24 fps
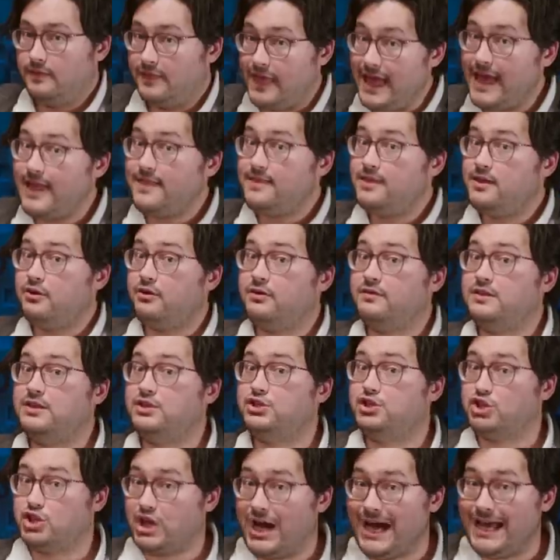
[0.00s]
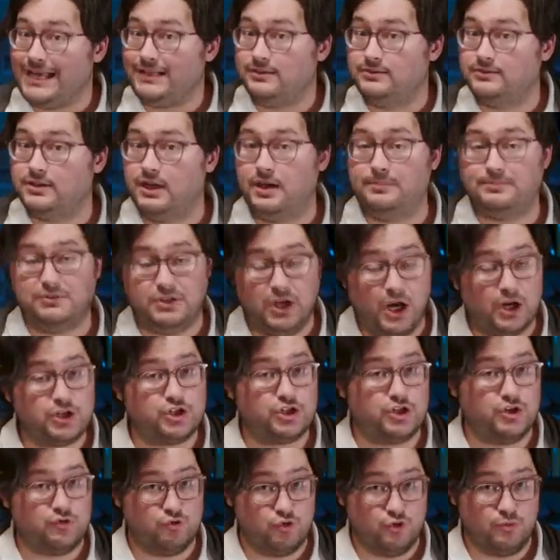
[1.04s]
Then there are the child
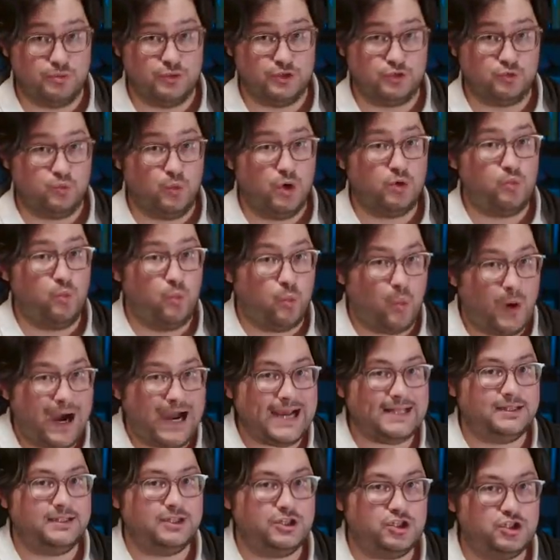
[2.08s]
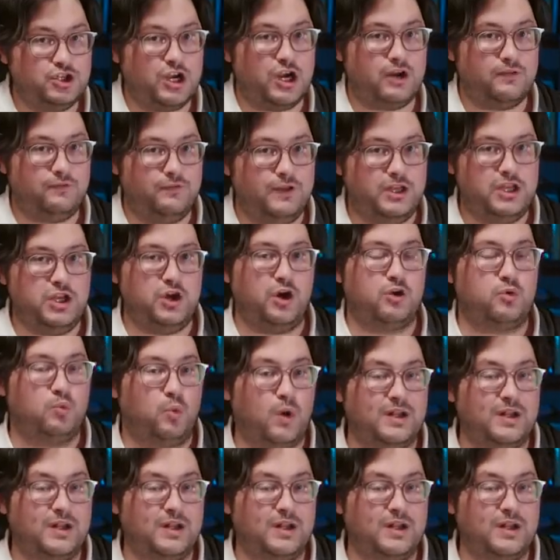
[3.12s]
abduction rumors. One widely shared video on